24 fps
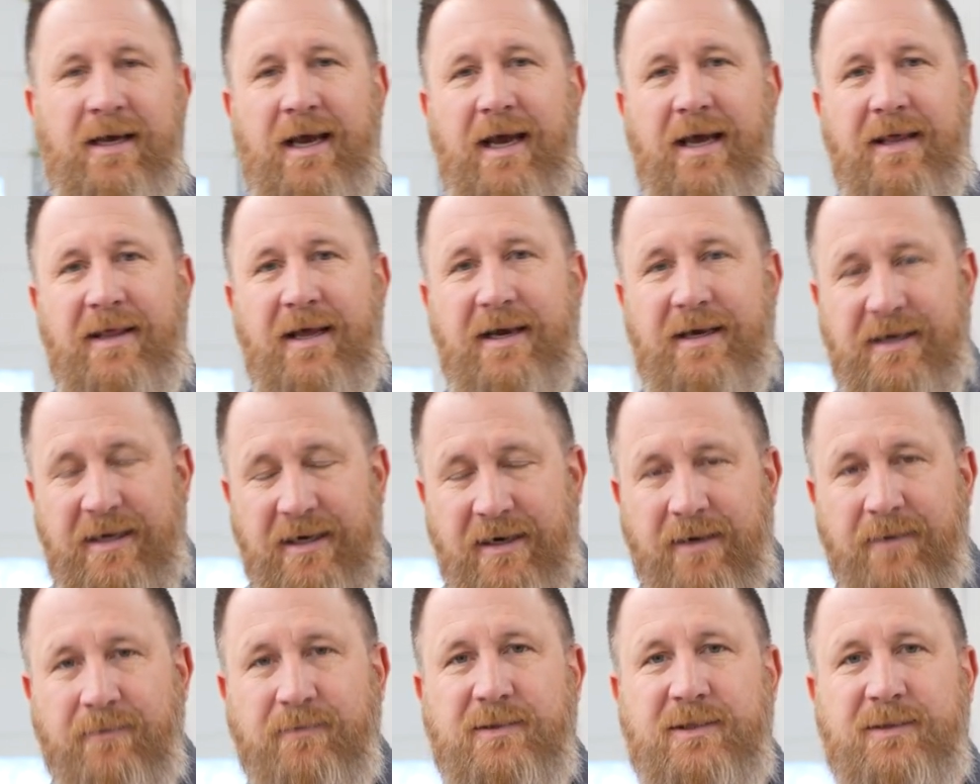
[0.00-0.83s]
And then you
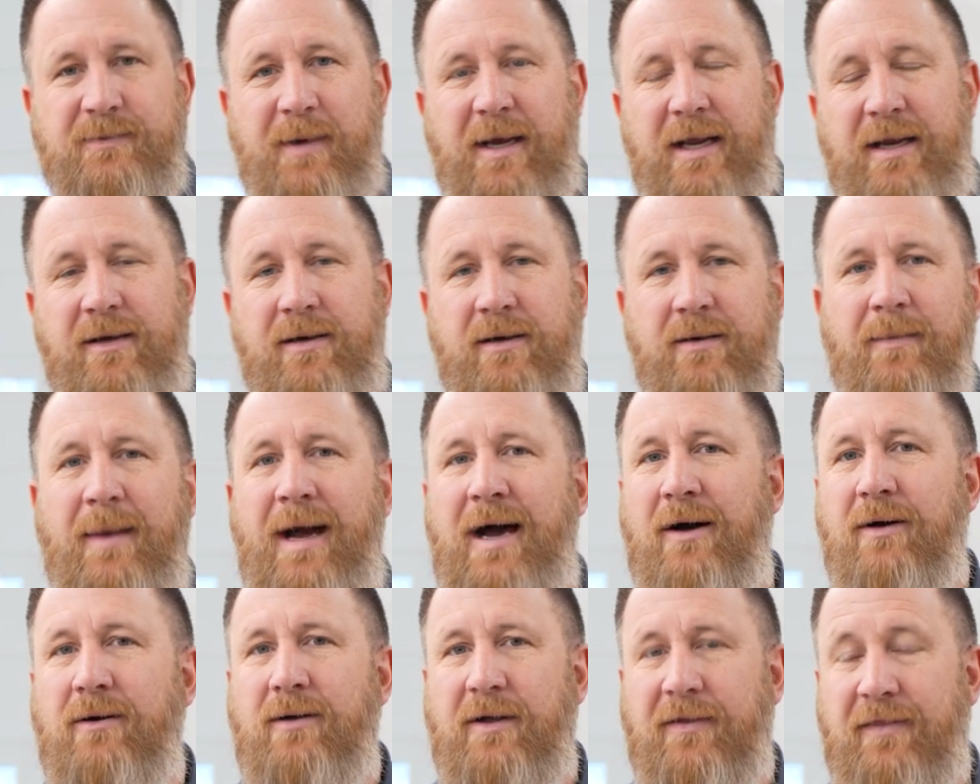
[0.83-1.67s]
end up spending
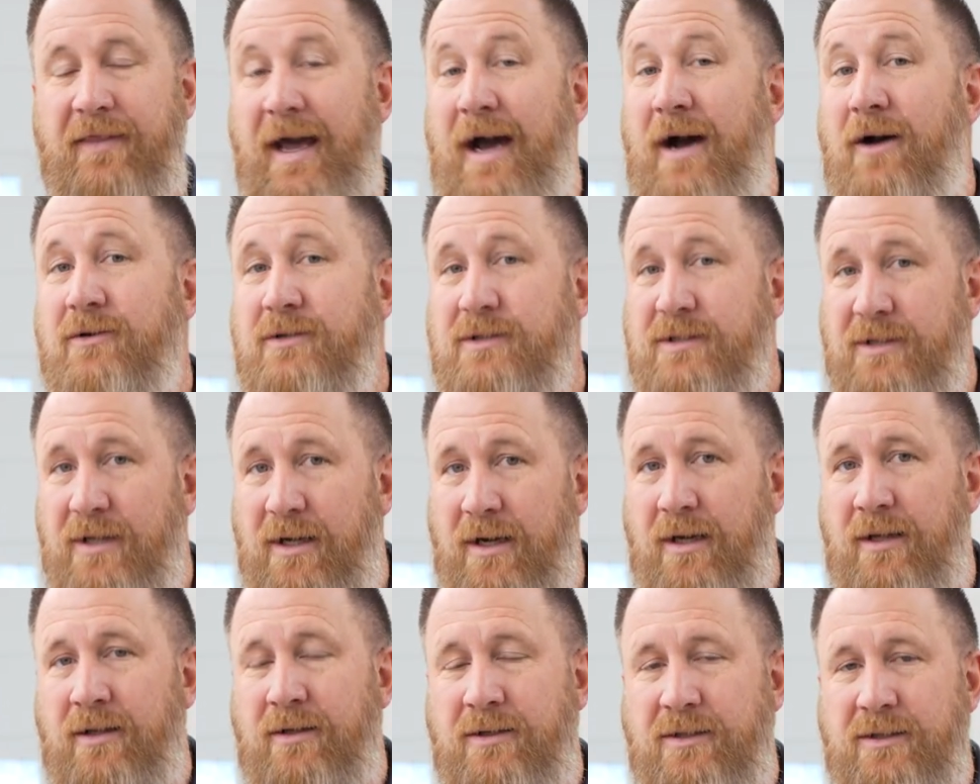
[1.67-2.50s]
about
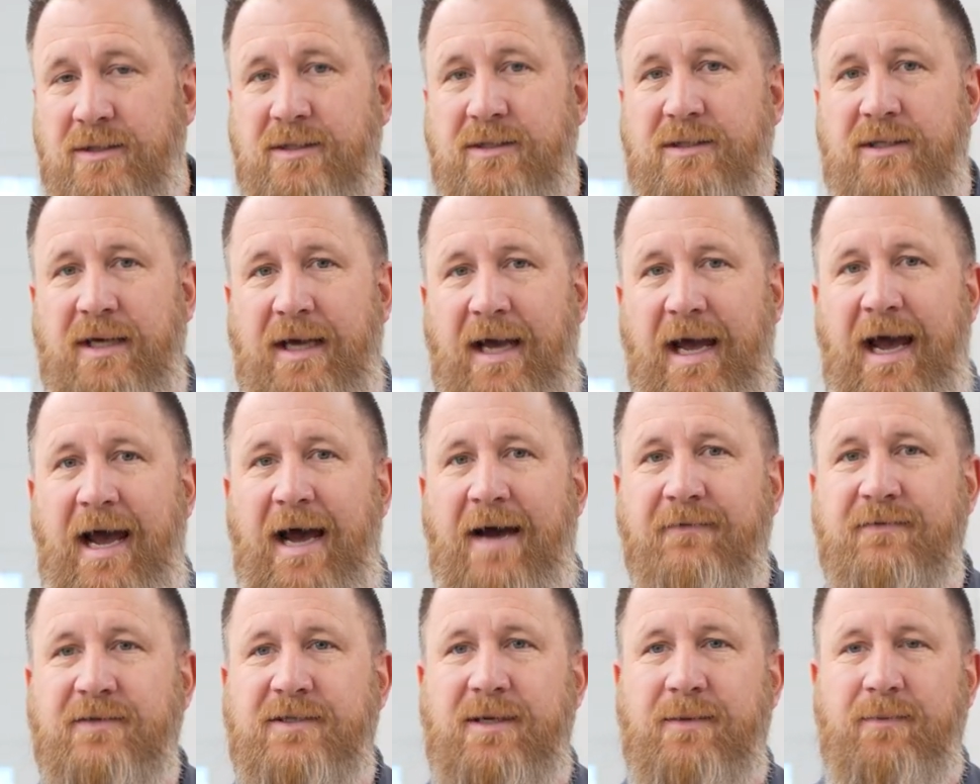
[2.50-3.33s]
$1,000 to
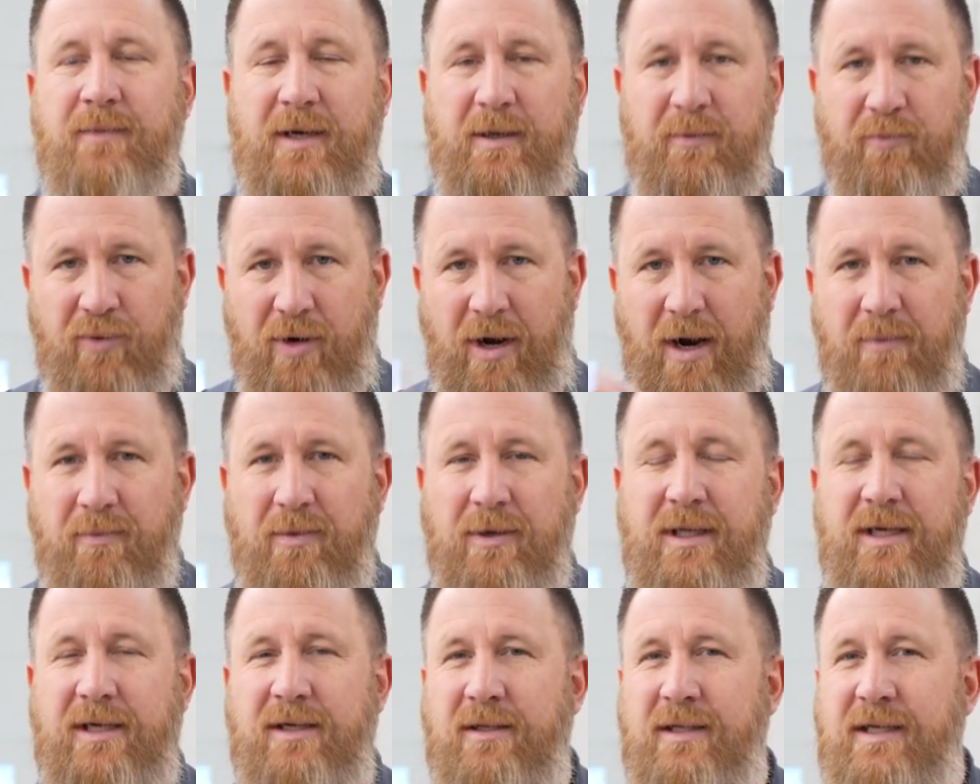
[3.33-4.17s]
have somebody
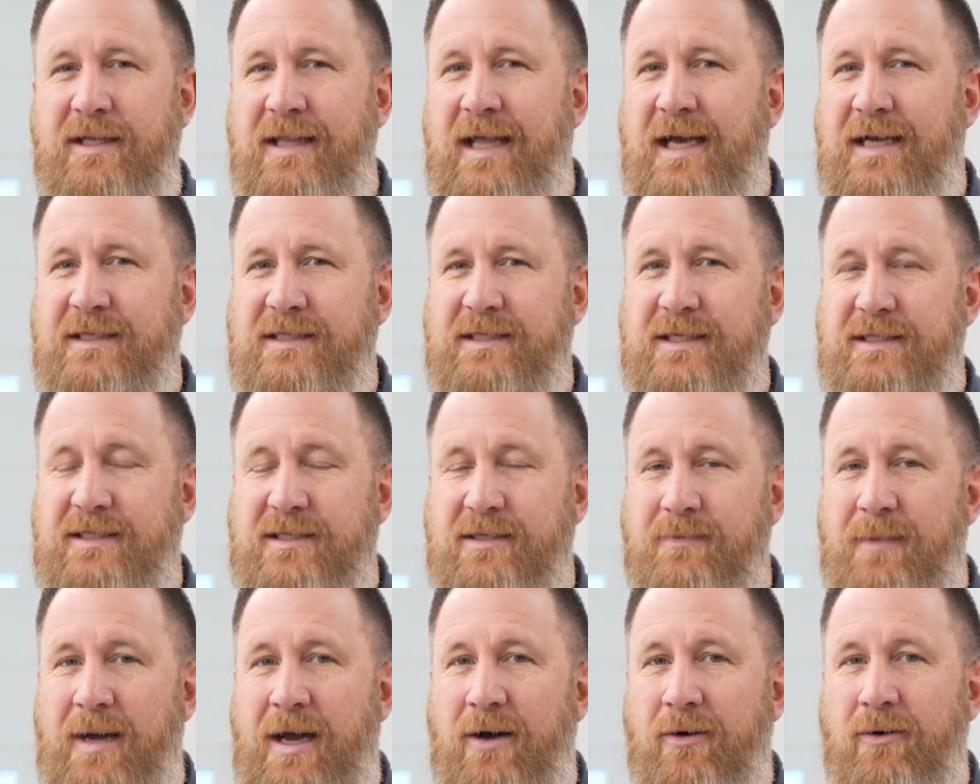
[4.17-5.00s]
properly clean that
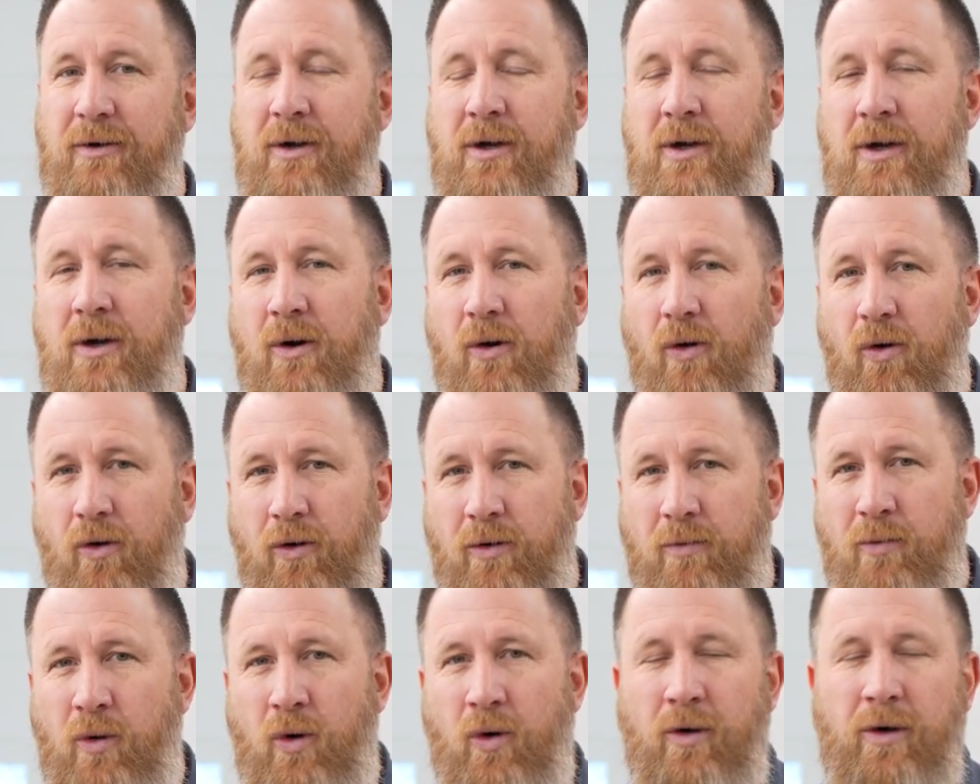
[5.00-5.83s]
system out
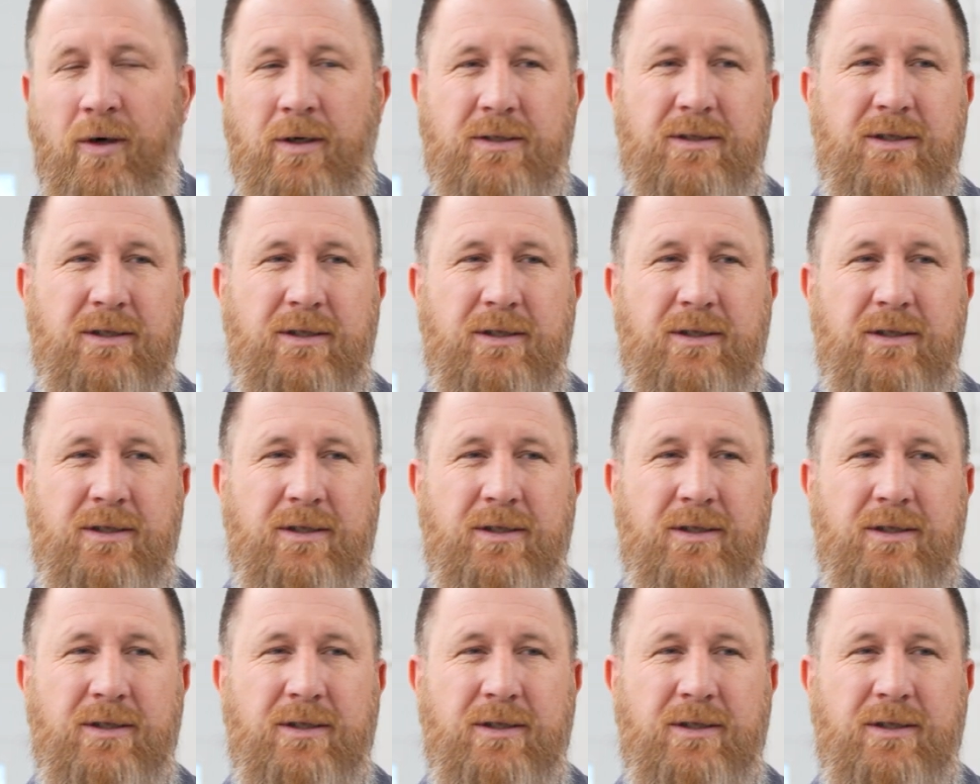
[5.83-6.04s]
or more.